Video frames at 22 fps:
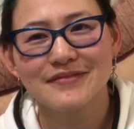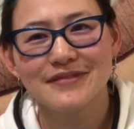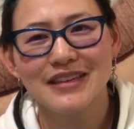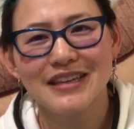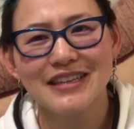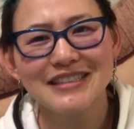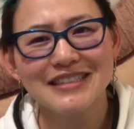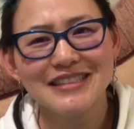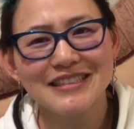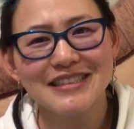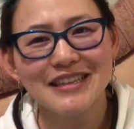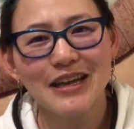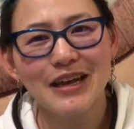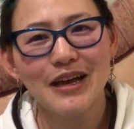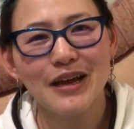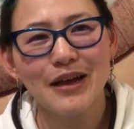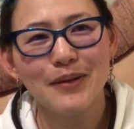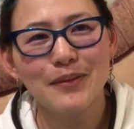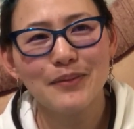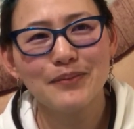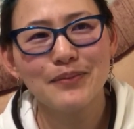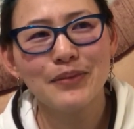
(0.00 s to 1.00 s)
it's
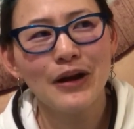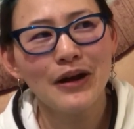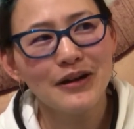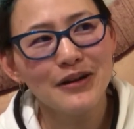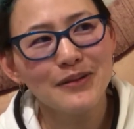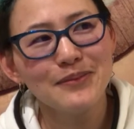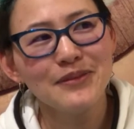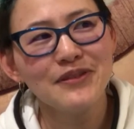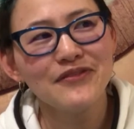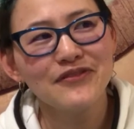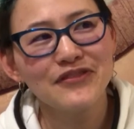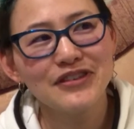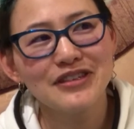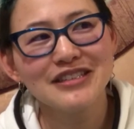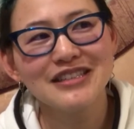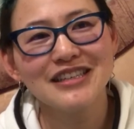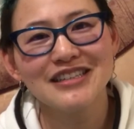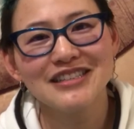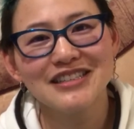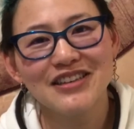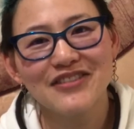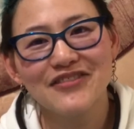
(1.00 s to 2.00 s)
uh, part of me feels
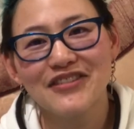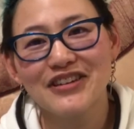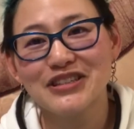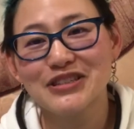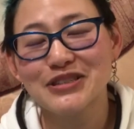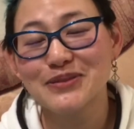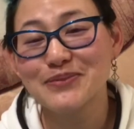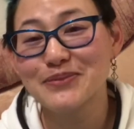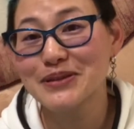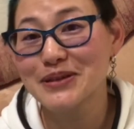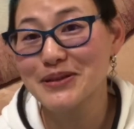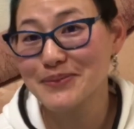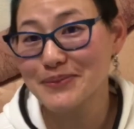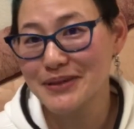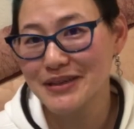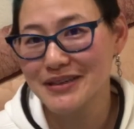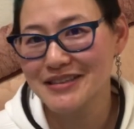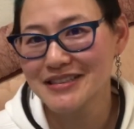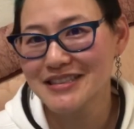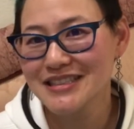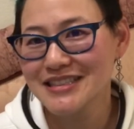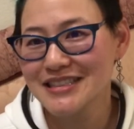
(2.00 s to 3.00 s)
as if I should be
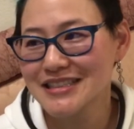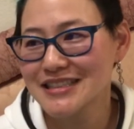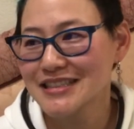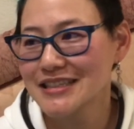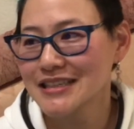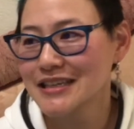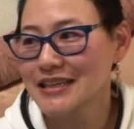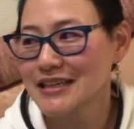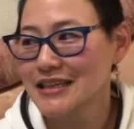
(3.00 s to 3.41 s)
embarrassed